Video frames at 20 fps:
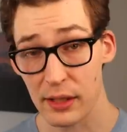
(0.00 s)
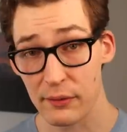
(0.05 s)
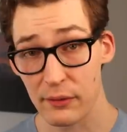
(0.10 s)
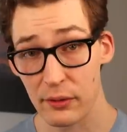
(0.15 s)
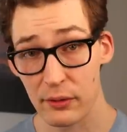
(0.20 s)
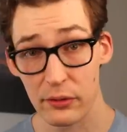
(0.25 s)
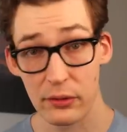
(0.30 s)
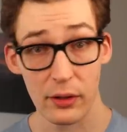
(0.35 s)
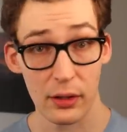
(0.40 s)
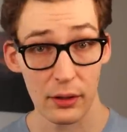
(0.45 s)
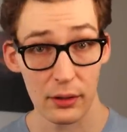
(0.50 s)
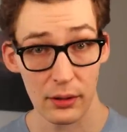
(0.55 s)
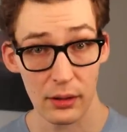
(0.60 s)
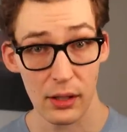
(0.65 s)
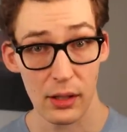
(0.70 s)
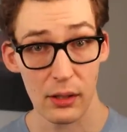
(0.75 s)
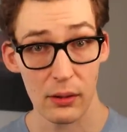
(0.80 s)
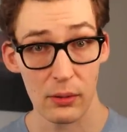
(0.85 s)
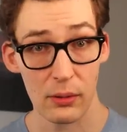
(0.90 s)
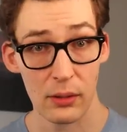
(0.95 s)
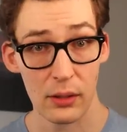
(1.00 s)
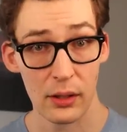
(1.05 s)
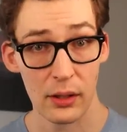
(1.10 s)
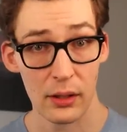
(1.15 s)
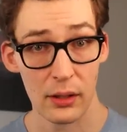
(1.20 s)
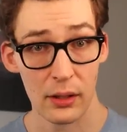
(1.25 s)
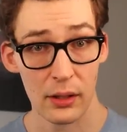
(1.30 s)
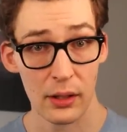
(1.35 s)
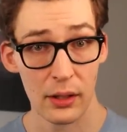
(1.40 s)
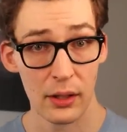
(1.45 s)
levels are low.
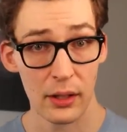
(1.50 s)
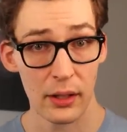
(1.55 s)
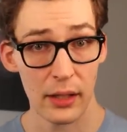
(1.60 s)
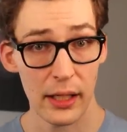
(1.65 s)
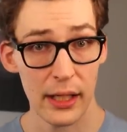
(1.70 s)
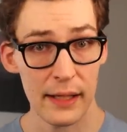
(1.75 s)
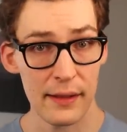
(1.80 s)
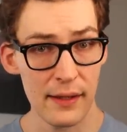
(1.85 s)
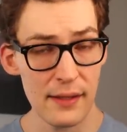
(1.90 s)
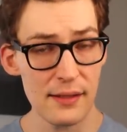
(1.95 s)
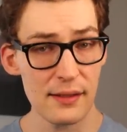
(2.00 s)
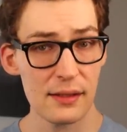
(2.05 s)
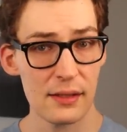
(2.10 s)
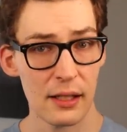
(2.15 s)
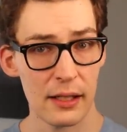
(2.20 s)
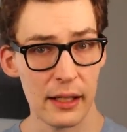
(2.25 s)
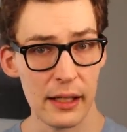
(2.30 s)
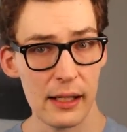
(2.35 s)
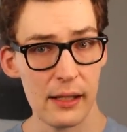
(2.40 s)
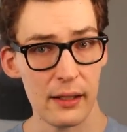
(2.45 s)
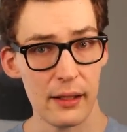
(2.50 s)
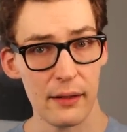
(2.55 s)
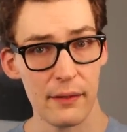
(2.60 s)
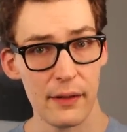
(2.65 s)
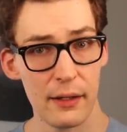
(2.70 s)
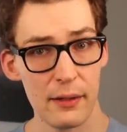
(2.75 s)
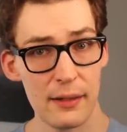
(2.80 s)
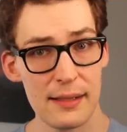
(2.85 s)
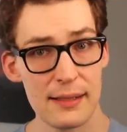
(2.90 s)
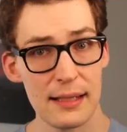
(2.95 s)
In this study,
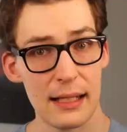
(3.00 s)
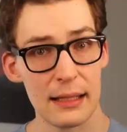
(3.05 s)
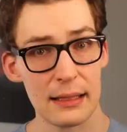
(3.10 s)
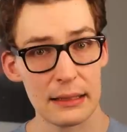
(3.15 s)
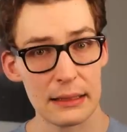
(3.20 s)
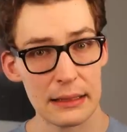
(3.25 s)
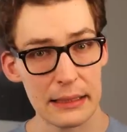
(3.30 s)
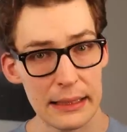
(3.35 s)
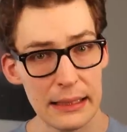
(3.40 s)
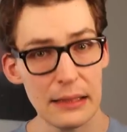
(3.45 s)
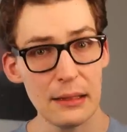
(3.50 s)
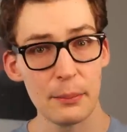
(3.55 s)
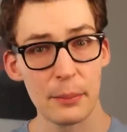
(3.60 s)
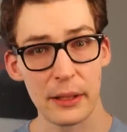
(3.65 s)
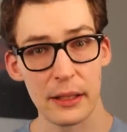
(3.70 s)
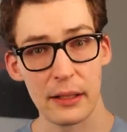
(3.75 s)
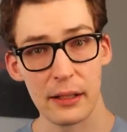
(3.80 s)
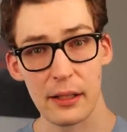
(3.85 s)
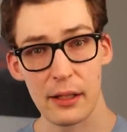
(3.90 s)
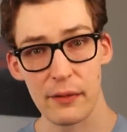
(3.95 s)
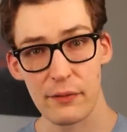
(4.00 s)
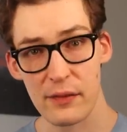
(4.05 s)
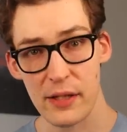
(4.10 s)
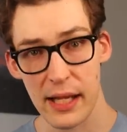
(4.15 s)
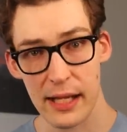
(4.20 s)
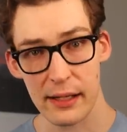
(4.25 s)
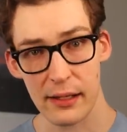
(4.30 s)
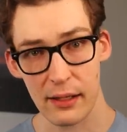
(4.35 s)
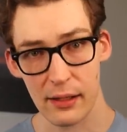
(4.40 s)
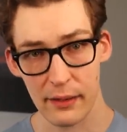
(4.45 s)
there is a little bit of
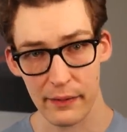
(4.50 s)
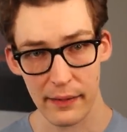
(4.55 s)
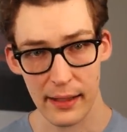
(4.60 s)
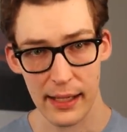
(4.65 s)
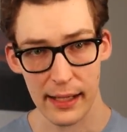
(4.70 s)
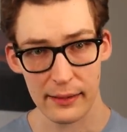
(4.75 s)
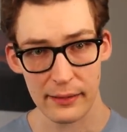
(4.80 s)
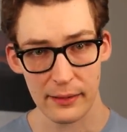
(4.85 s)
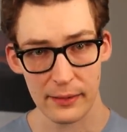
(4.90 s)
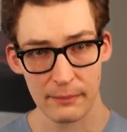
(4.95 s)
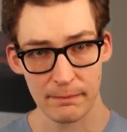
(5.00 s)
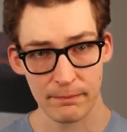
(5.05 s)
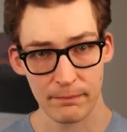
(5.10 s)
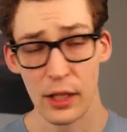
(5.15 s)
data on that.